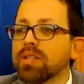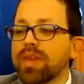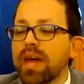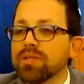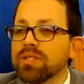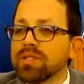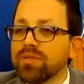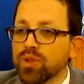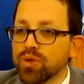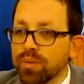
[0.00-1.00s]
Thousands of
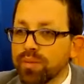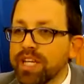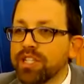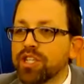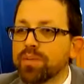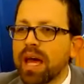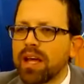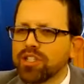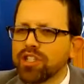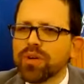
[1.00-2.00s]
Jews from Egypt,
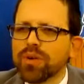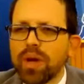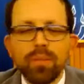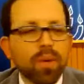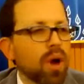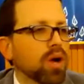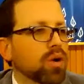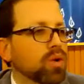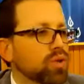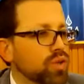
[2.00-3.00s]
Algeria,
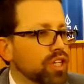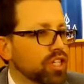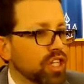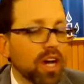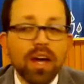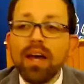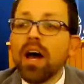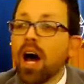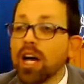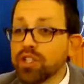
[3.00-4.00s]
Morocco, Tunisia,
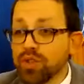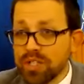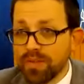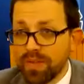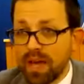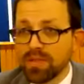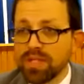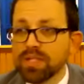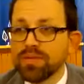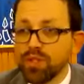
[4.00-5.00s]
hundreds of
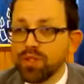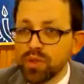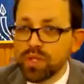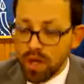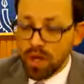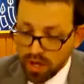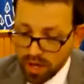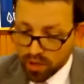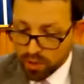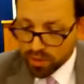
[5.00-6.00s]
thousands of Jews
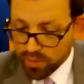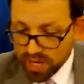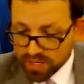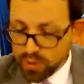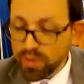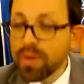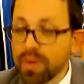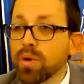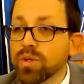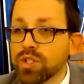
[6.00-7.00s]
go to France, so that
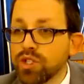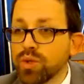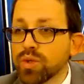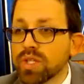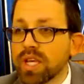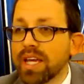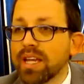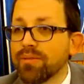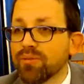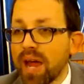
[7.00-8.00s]
most Jews
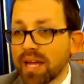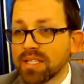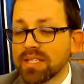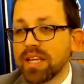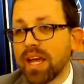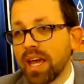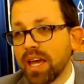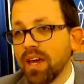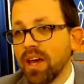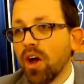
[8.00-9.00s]
in France
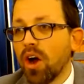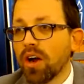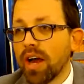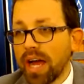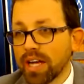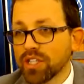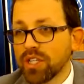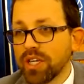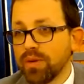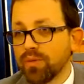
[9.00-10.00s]
today are
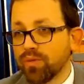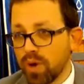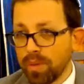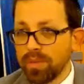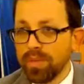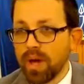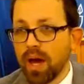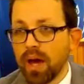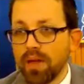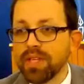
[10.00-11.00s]
actually from
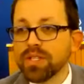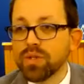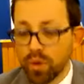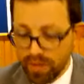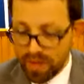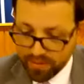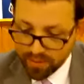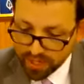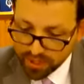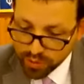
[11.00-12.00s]
these North
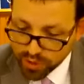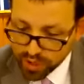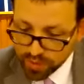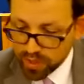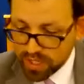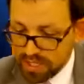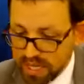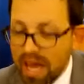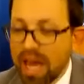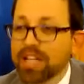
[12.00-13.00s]
African Jewish communities.
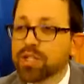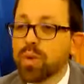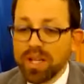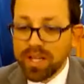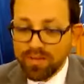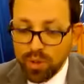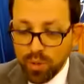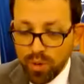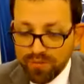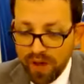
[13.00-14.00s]
I just want to give
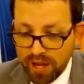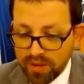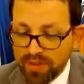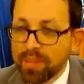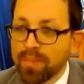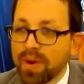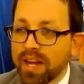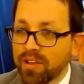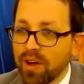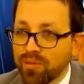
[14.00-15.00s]
you a final number and
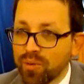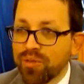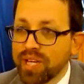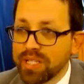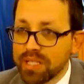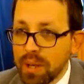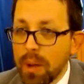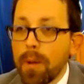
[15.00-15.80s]
end off with this.